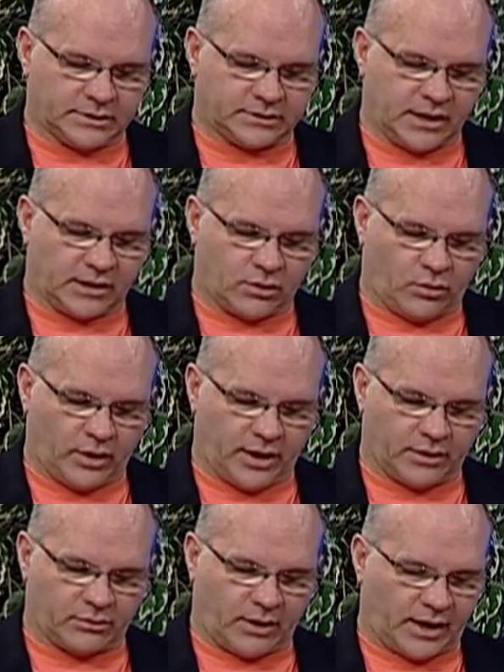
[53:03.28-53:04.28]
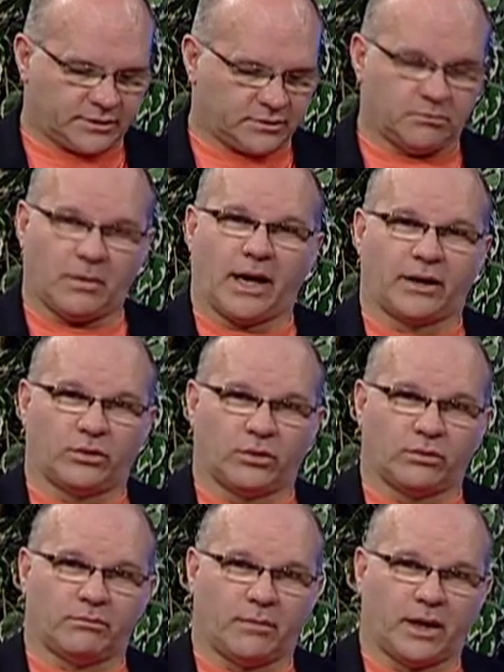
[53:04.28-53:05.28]
take away a right to
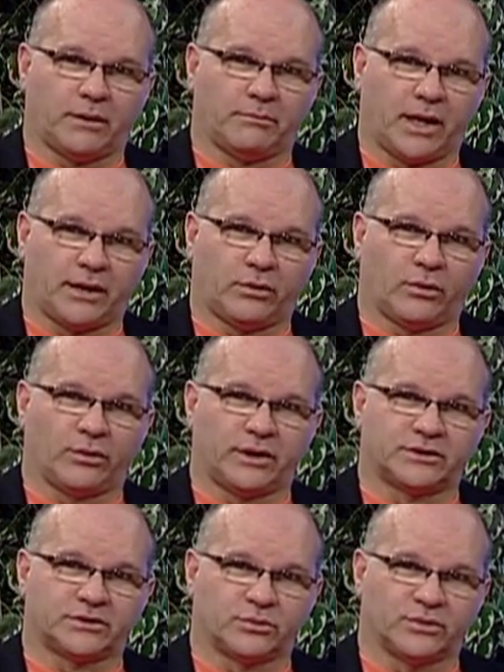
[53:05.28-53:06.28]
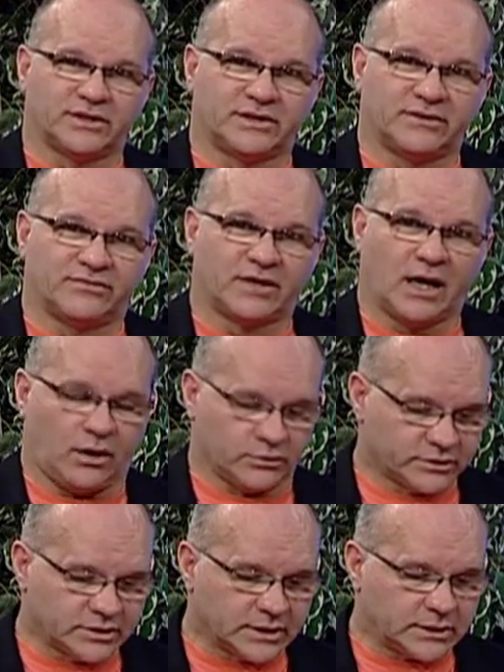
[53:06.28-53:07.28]
minorities to receive
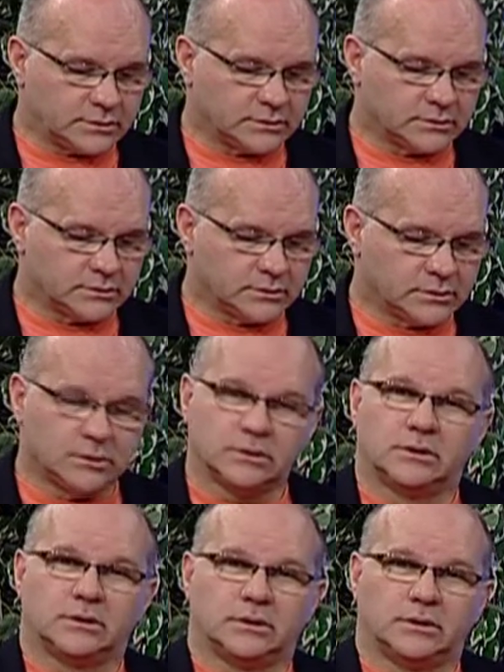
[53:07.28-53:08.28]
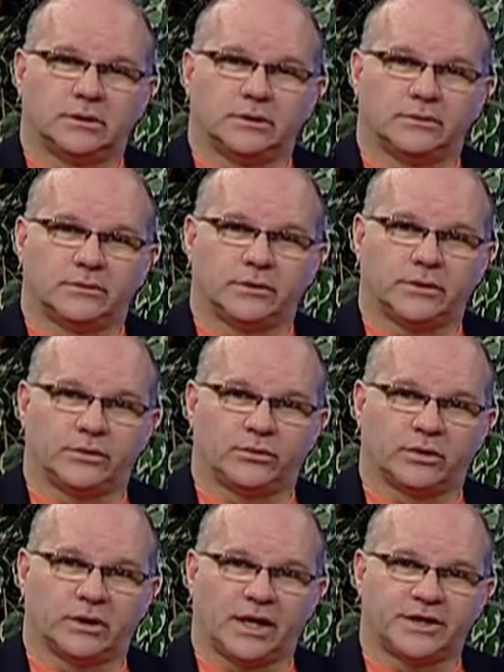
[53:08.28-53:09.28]
counseling in
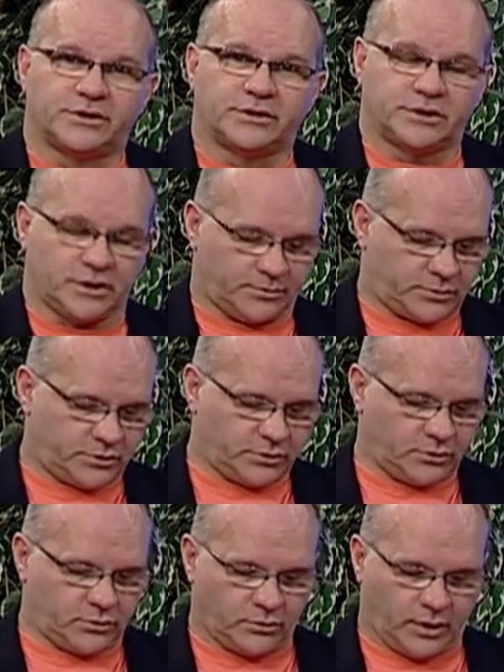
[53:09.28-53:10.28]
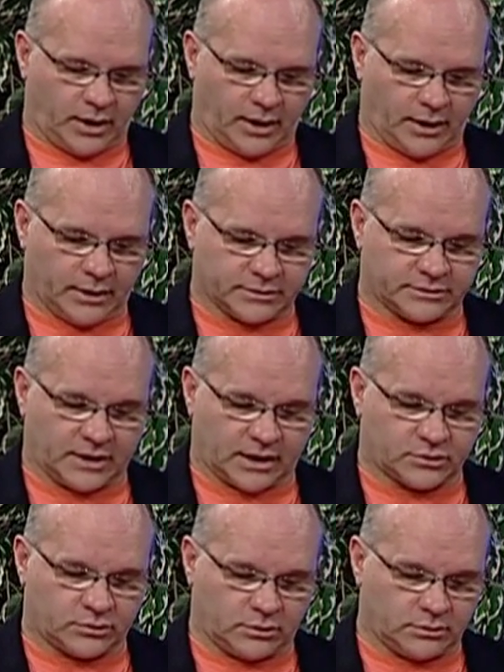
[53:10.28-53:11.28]
relationship to
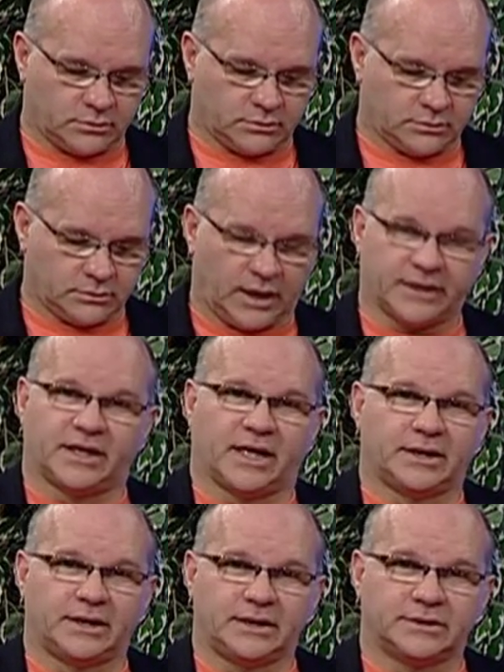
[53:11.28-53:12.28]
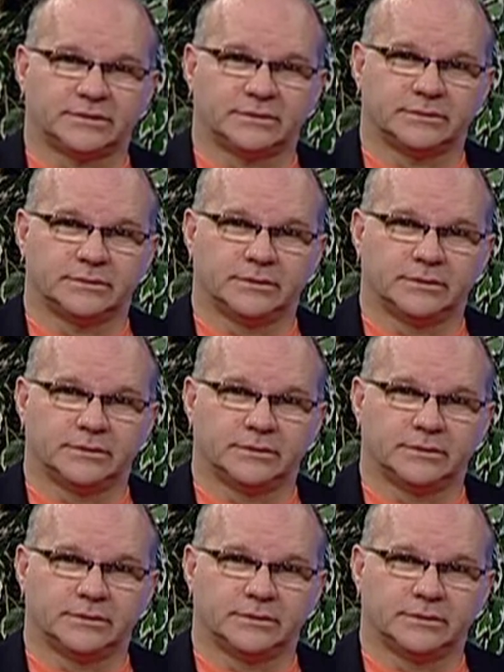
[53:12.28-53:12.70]
sexual identities